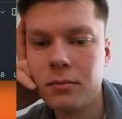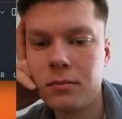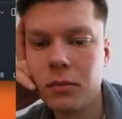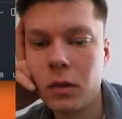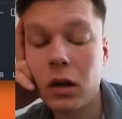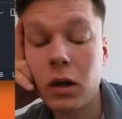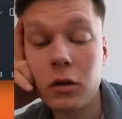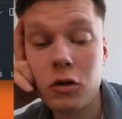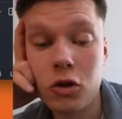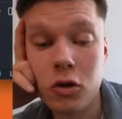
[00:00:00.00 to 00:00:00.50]

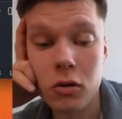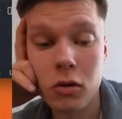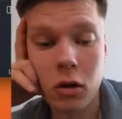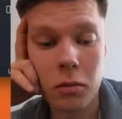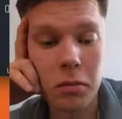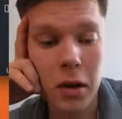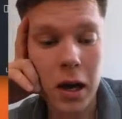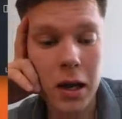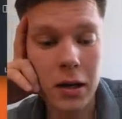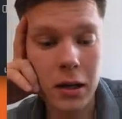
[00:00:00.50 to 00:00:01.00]
This should not
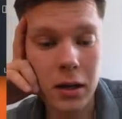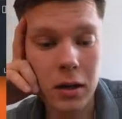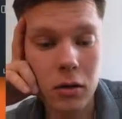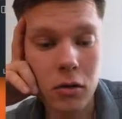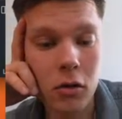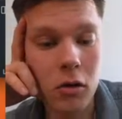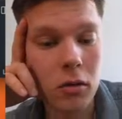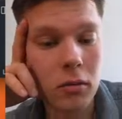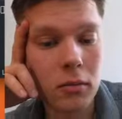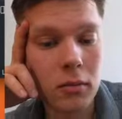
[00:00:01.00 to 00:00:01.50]
panic at
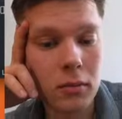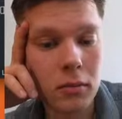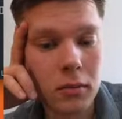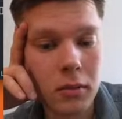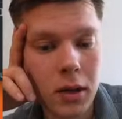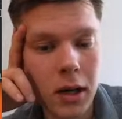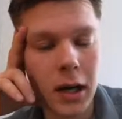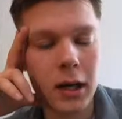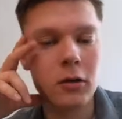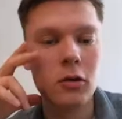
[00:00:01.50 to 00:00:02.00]
all.
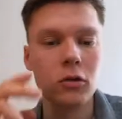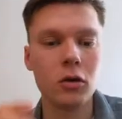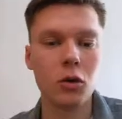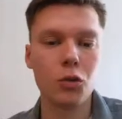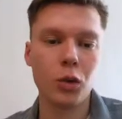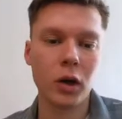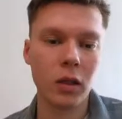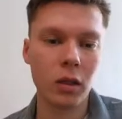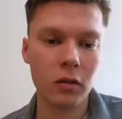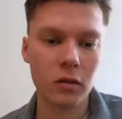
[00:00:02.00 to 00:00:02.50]
I don't know
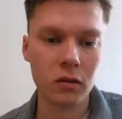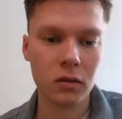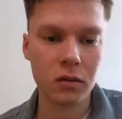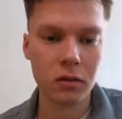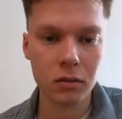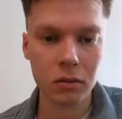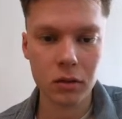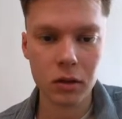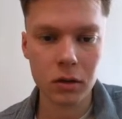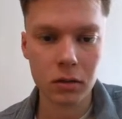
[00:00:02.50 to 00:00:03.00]
why this
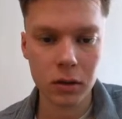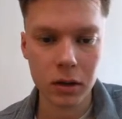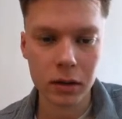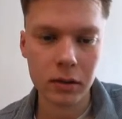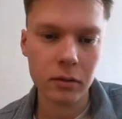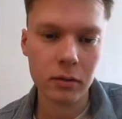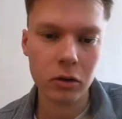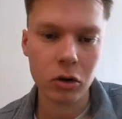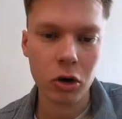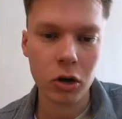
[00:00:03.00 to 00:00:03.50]
didn't
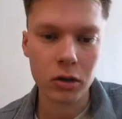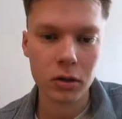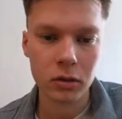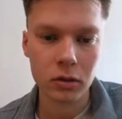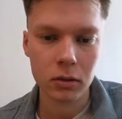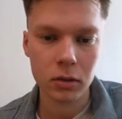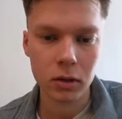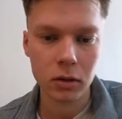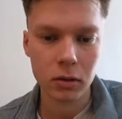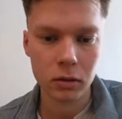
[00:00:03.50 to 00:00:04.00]
get caught
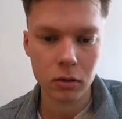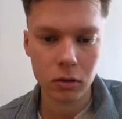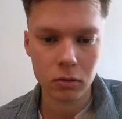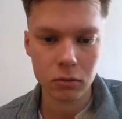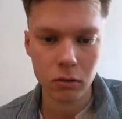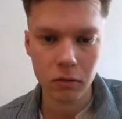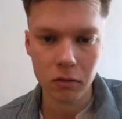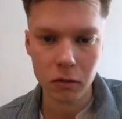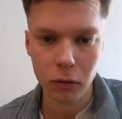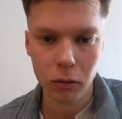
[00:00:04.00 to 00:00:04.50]
in code
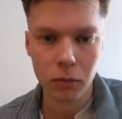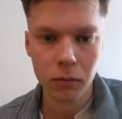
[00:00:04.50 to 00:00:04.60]
review.